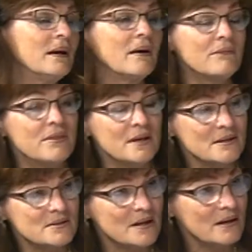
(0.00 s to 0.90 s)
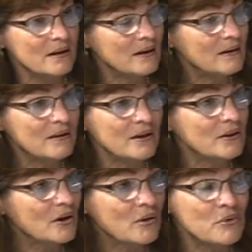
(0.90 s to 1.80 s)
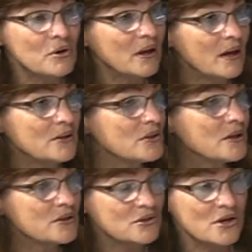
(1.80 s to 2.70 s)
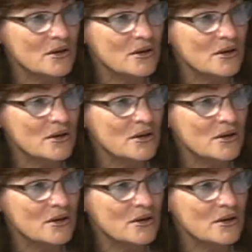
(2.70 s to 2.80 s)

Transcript: of this, and the communication is